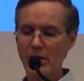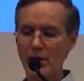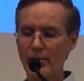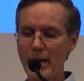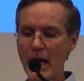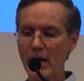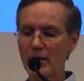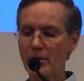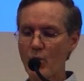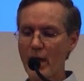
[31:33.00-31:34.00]

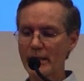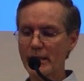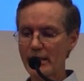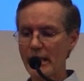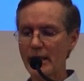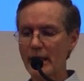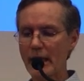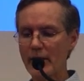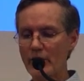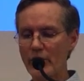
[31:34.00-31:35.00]
about what sin
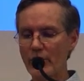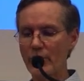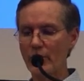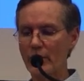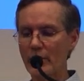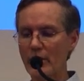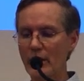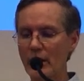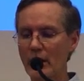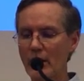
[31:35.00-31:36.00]
can do
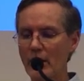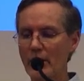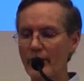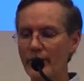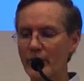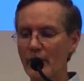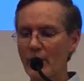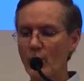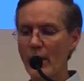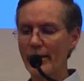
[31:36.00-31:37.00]

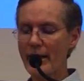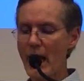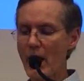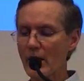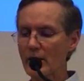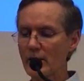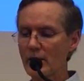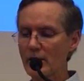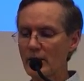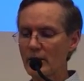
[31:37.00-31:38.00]

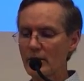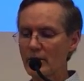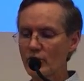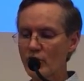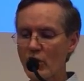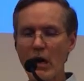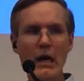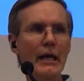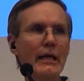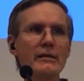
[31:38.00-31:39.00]
without
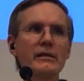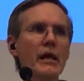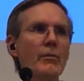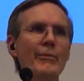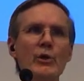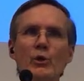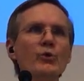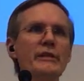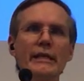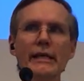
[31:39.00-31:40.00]
trying some new
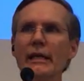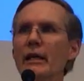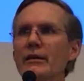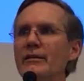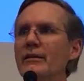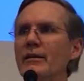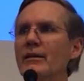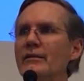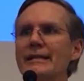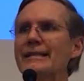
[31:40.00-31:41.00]
sin
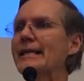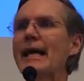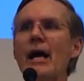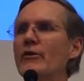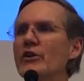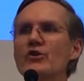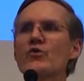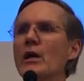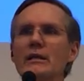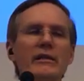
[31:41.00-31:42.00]
to see how
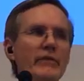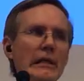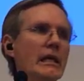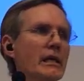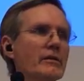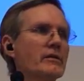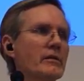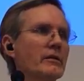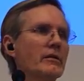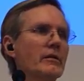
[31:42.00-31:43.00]
destructive it is.